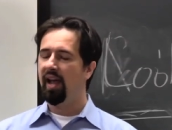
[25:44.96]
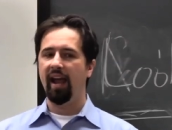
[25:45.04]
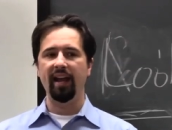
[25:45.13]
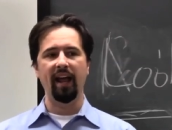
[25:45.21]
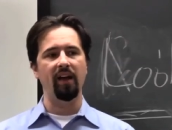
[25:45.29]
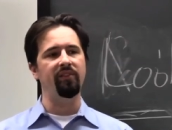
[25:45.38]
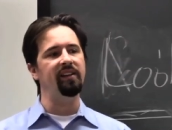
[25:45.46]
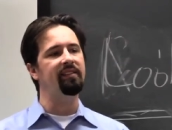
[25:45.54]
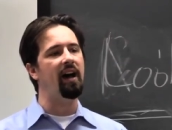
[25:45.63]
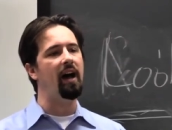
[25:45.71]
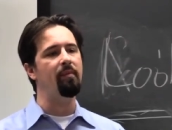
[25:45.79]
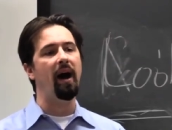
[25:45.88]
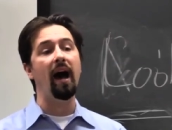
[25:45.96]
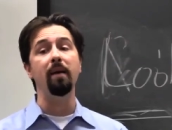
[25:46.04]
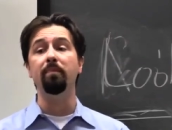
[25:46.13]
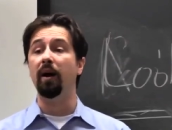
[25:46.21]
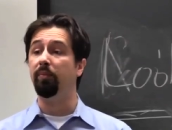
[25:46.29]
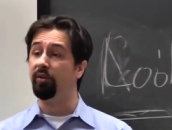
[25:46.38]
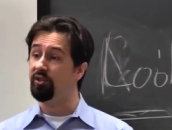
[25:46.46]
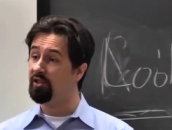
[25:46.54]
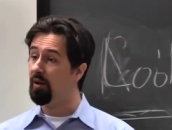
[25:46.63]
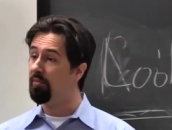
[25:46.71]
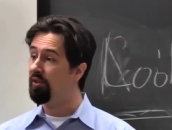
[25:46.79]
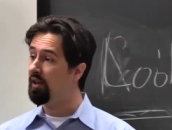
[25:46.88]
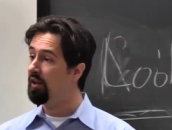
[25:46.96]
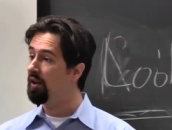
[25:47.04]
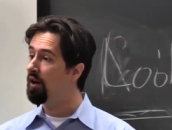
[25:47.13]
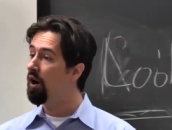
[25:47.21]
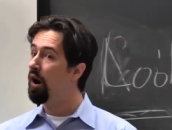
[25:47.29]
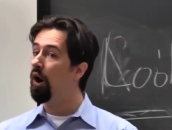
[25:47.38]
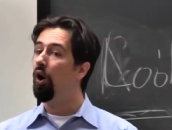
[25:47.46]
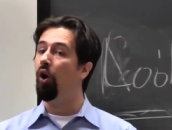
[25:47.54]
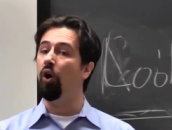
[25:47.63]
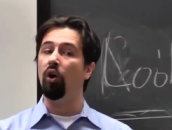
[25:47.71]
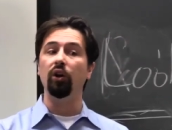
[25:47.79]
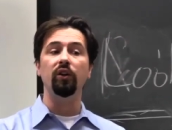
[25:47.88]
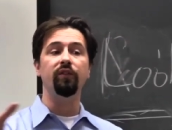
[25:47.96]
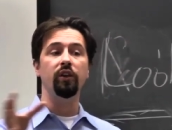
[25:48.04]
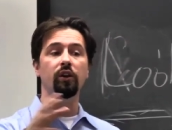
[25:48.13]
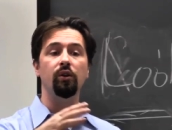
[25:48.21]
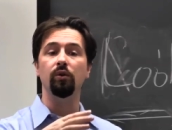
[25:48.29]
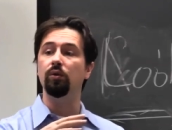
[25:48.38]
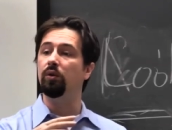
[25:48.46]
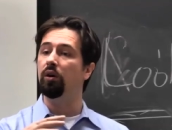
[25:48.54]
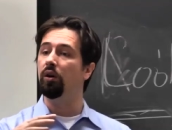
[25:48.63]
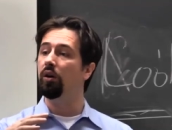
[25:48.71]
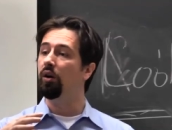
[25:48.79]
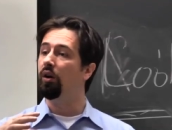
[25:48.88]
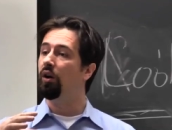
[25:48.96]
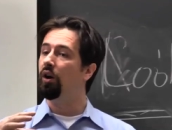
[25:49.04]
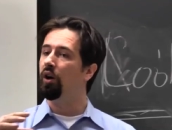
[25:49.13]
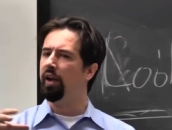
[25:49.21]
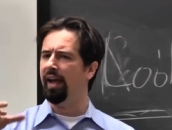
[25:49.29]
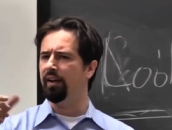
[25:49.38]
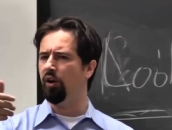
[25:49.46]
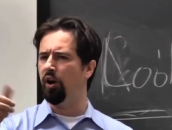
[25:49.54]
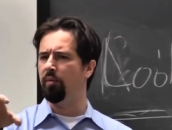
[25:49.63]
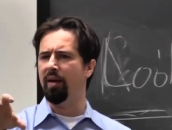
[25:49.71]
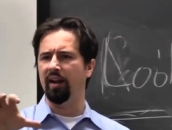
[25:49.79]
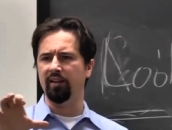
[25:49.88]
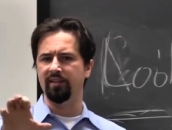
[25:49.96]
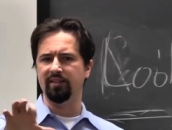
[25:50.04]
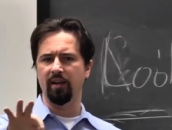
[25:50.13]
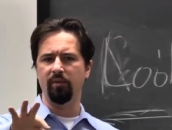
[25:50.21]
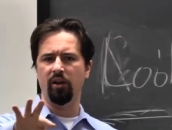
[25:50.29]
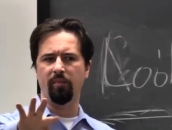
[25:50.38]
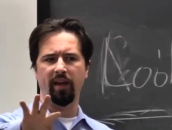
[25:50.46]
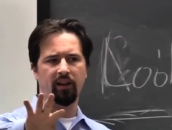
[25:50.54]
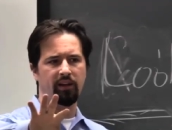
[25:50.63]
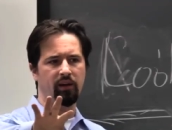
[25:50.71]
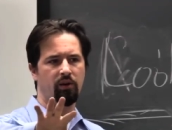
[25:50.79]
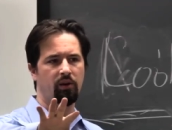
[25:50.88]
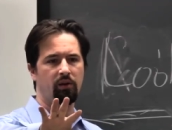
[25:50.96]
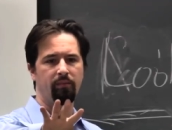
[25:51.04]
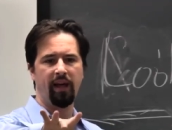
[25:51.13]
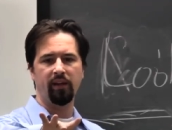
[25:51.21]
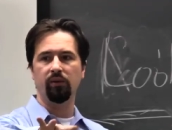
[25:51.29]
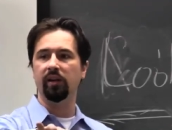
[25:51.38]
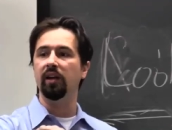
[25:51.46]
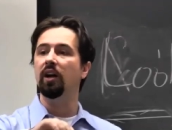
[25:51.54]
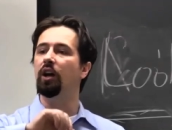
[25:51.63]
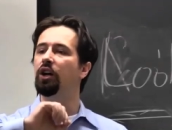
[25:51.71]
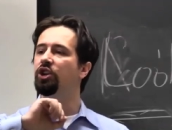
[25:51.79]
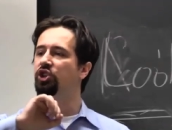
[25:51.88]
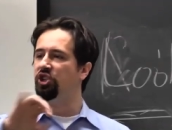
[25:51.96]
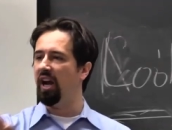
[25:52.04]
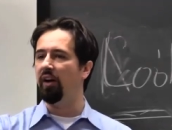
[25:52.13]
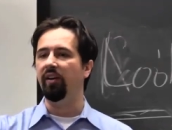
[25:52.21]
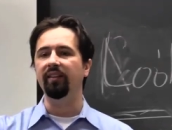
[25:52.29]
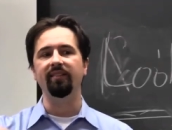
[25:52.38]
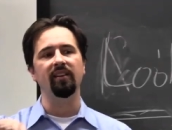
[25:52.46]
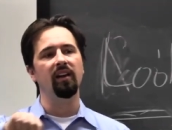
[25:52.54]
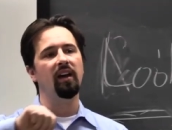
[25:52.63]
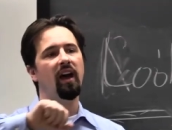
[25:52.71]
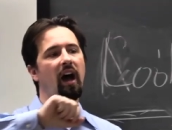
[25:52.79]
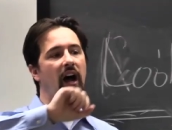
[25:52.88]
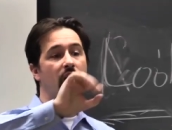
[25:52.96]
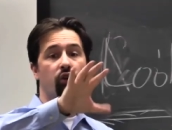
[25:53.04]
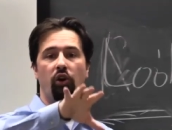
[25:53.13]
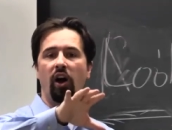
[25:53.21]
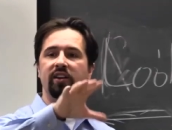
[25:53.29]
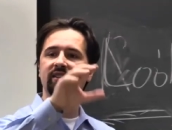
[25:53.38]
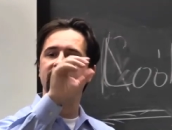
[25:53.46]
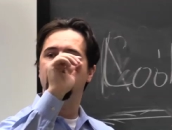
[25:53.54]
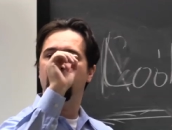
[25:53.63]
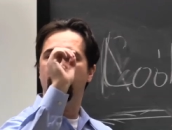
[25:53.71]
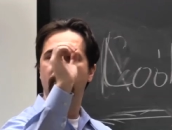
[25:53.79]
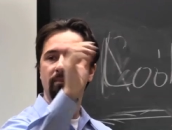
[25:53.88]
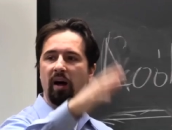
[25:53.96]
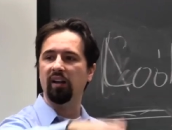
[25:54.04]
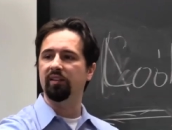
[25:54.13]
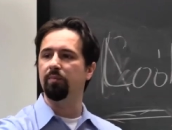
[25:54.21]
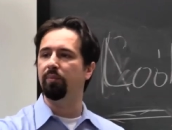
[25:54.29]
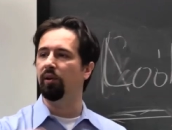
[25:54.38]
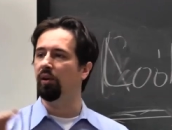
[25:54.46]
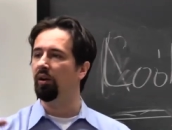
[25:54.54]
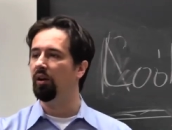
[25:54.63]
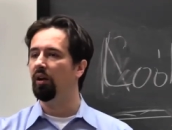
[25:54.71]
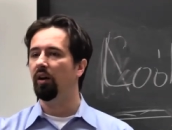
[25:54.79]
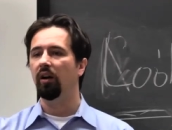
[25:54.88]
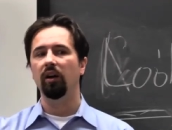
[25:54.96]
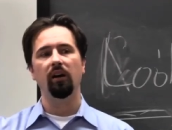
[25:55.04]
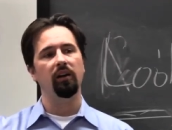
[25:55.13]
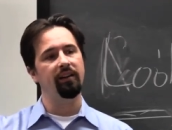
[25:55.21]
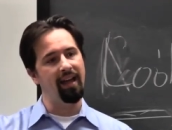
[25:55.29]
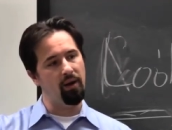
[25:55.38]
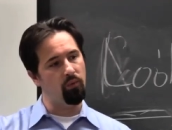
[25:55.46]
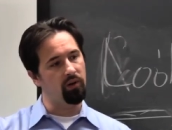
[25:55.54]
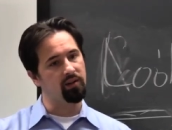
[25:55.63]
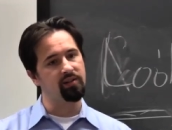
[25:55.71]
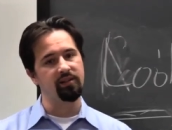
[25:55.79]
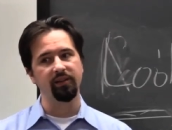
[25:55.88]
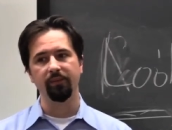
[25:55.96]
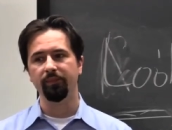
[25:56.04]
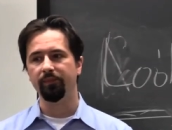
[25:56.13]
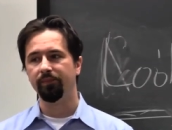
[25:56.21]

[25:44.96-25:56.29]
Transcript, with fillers: And every time I publish something, all of you can automatically, semi automatically, or manually share it across multiple networks